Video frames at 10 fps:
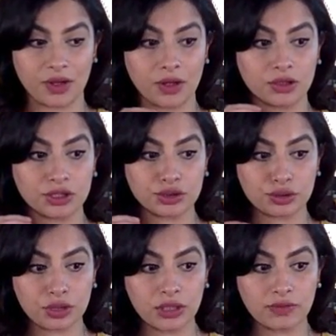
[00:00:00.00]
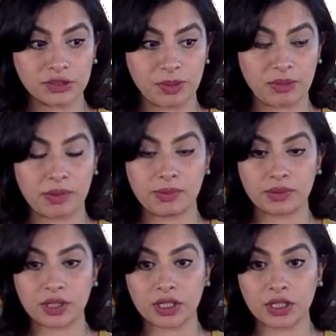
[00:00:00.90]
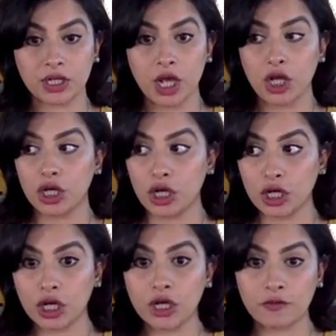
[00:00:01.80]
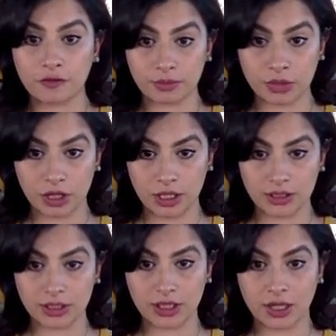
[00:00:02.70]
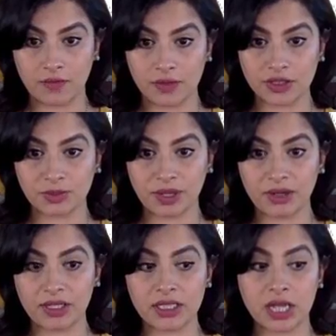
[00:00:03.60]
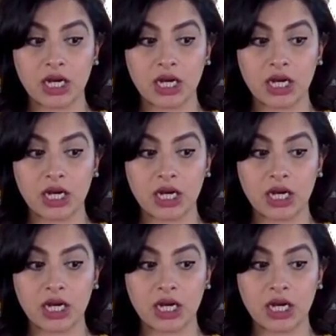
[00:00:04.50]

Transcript: Virgos truly respect people that can learn from the things that they've experienced.